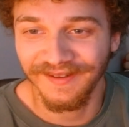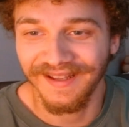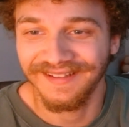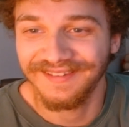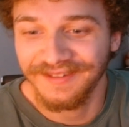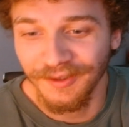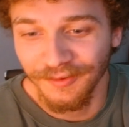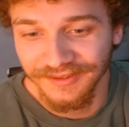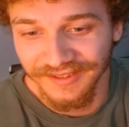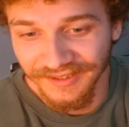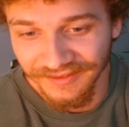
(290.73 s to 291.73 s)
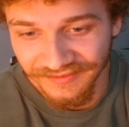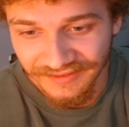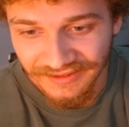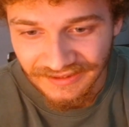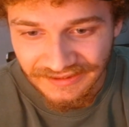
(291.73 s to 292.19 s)
that's so tough.
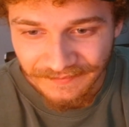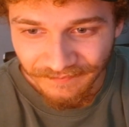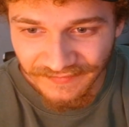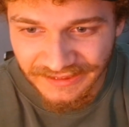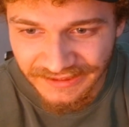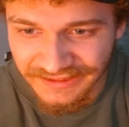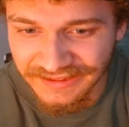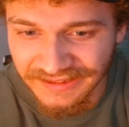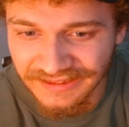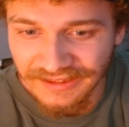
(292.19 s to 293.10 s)
That